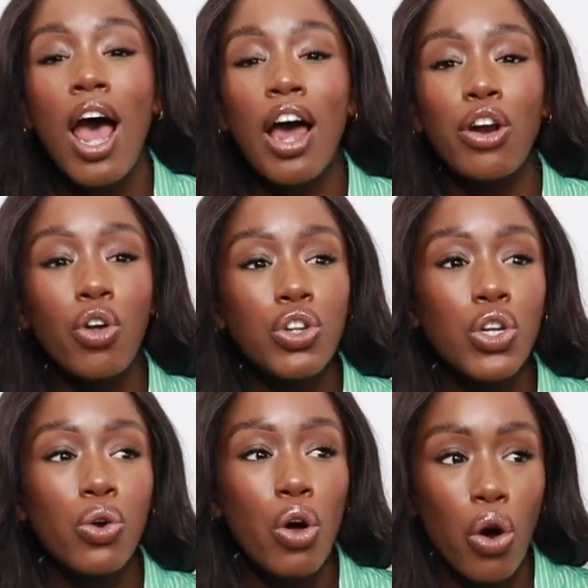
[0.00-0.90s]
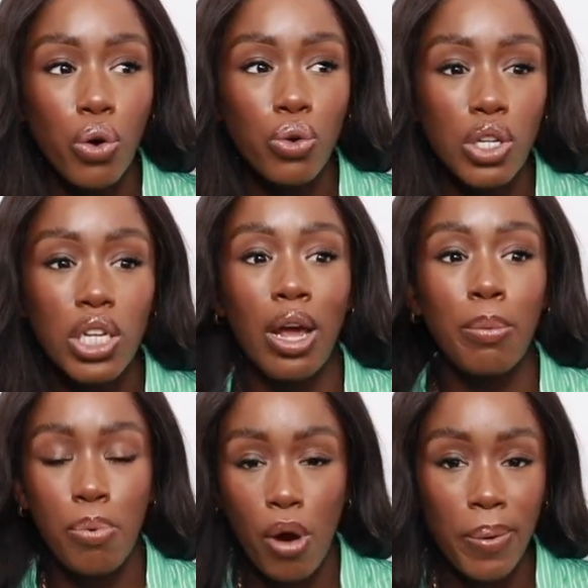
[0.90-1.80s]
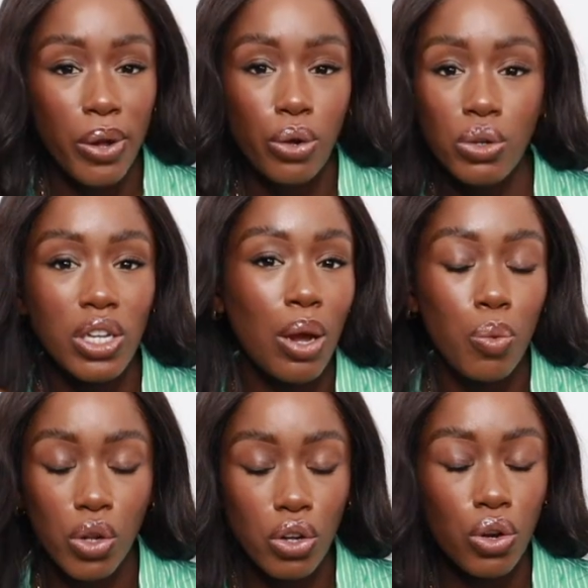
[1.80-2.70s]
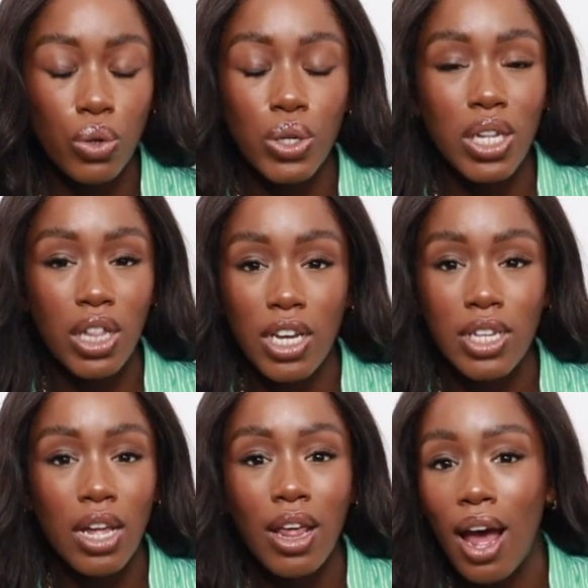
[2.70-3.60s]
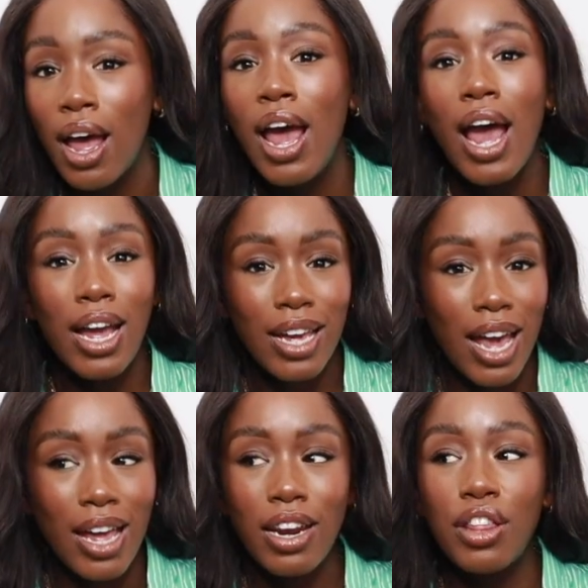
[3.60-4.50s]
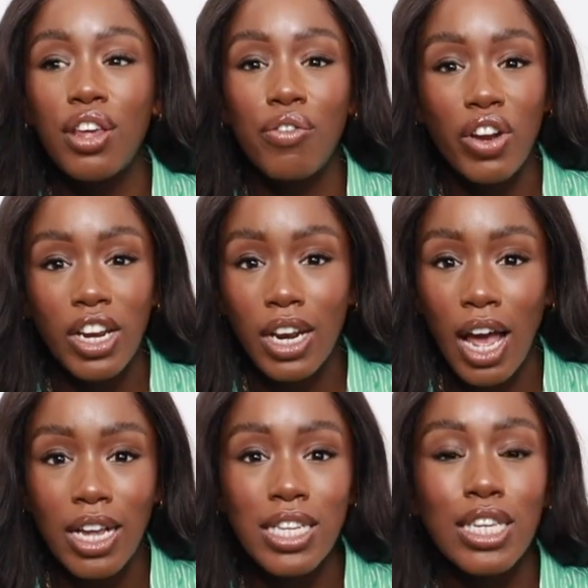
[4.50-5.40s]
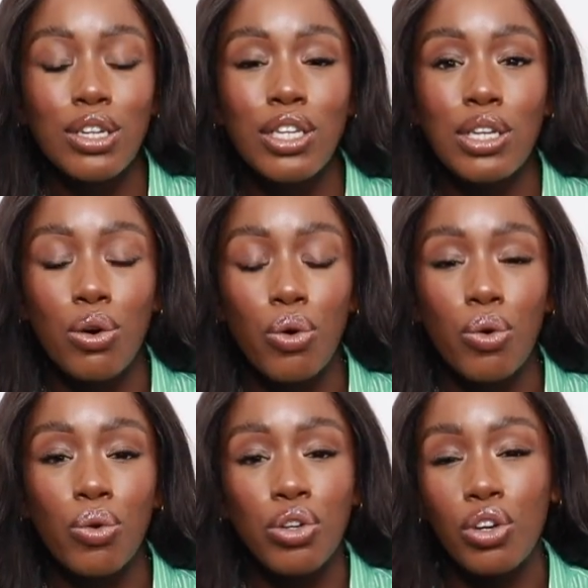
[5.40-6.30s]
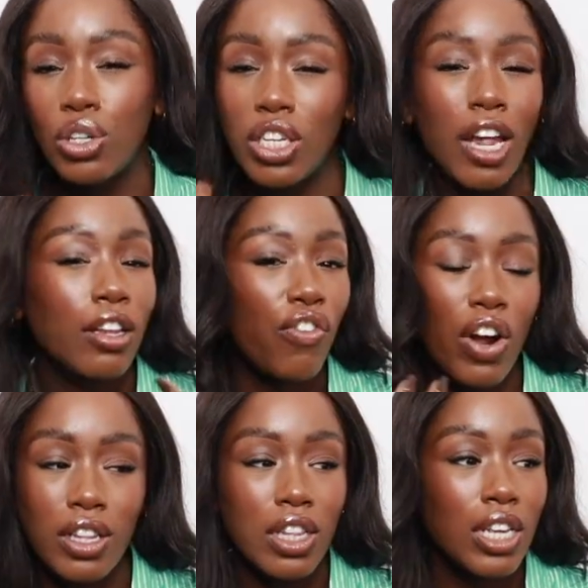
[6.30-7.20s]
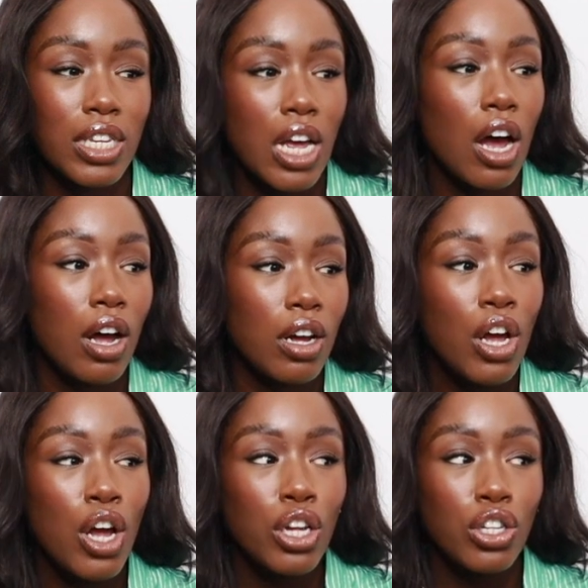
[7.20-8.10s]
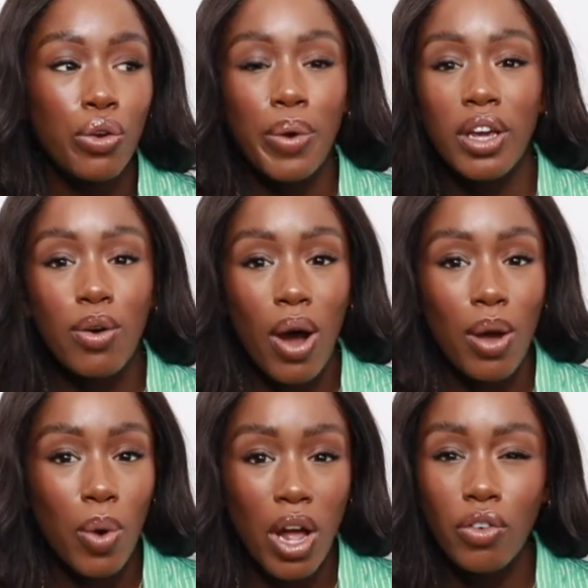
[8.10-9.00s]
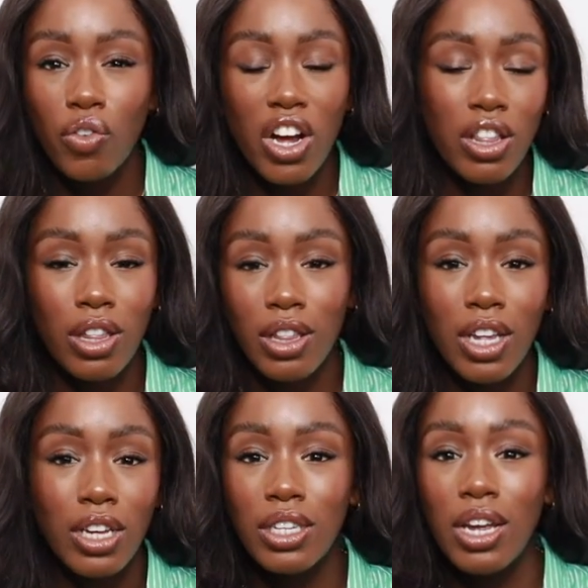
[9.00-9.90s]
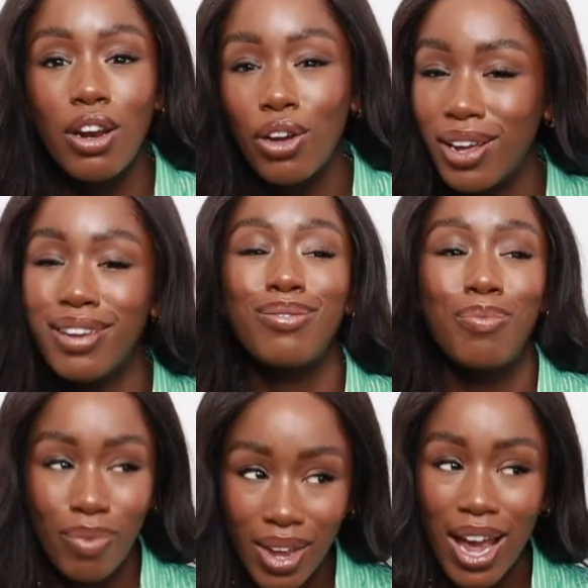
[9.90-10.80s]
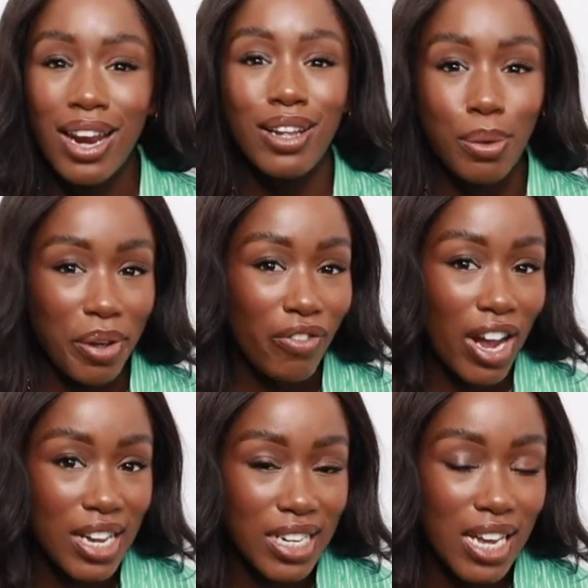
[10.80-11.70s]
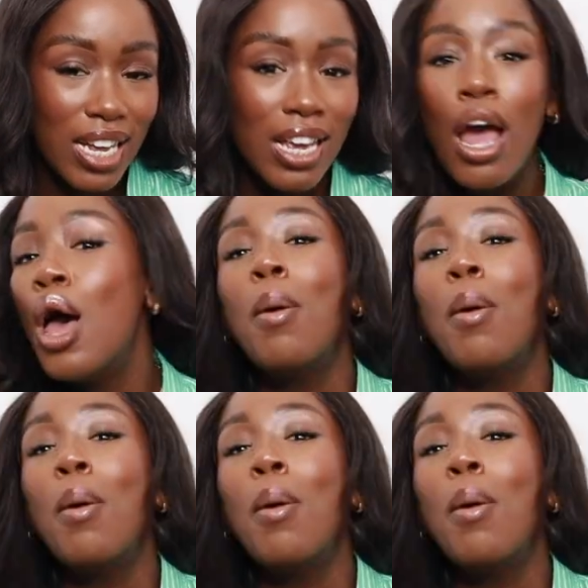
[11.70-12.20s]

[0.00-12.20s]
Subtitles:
And also coats, like proper coats, like wool coats and things like that, again, they really last, so you'll tend to find things that are doing quite well rather than things that are looking a little bit raggedy.